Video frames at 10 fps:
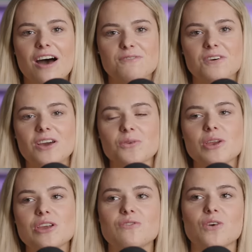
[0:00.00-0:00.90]
I feel like
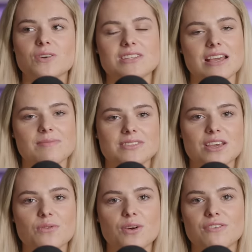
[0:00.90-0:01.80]
when you've got teams
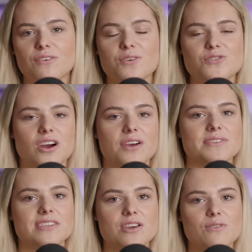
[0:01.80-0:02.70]
that you root for or
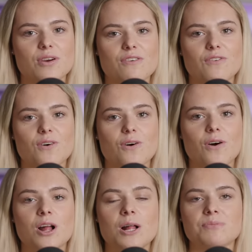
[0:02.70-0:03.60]
drivers that you root
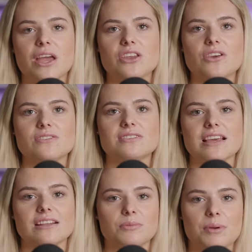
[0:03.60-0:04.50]
for, and you
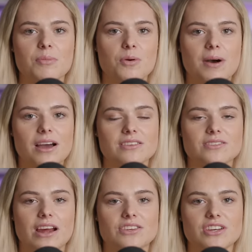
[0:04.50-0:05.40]
see a little bit more behind the
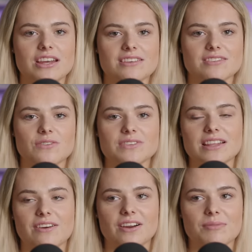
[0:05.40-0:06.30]
strategies,
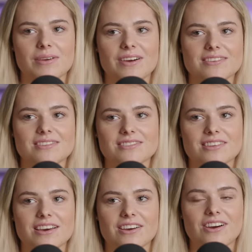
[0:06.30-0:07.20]
obviously there are going to be races
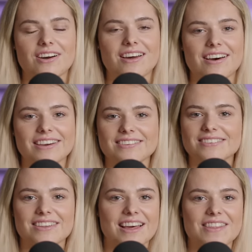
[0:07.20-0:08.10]
that I can't lie,
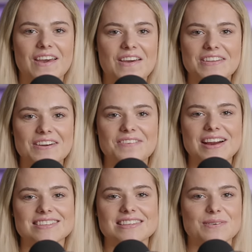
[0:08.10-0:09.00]
like there are
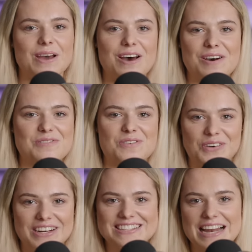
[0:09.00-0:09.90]
races where I've
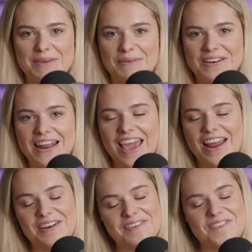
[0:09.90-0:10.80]
fallen asleep
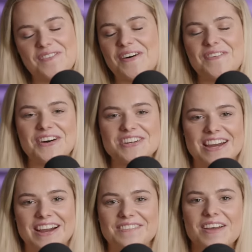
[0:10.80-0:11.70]
in while
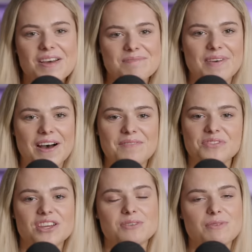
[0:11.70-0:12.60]
watching. But
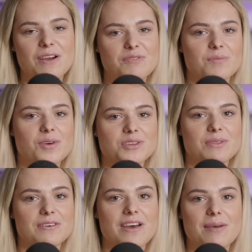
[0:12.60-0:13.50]
to be fair, if I'm
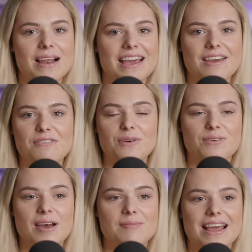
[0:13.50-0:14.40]
watching with
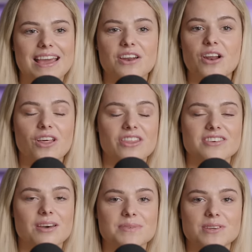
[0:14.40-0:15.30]
family, and a lot of the
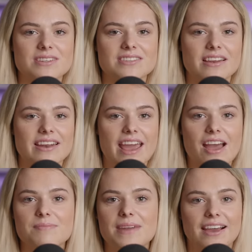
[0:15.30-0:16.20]
time it's on a Sunday,
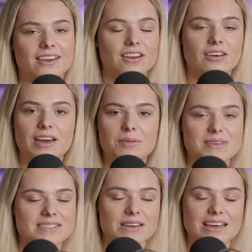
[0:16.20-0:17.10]
I'm knackered, I've had a
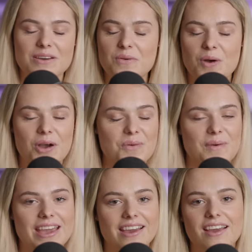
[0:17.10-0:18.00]
busy work
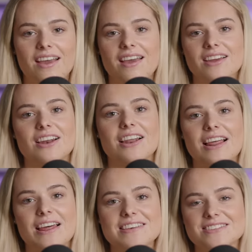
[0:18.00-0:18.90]
week,
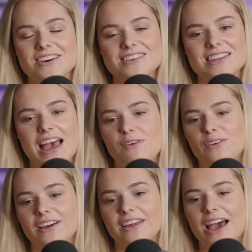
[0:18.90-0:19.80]
it's nice to have
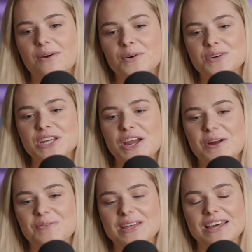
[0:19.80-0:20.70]
like an hour or
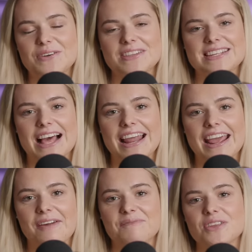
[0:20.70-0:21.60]
two with it on the
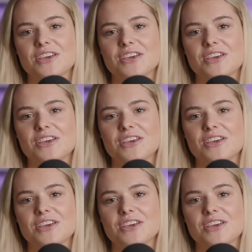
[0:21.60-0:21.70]
telly.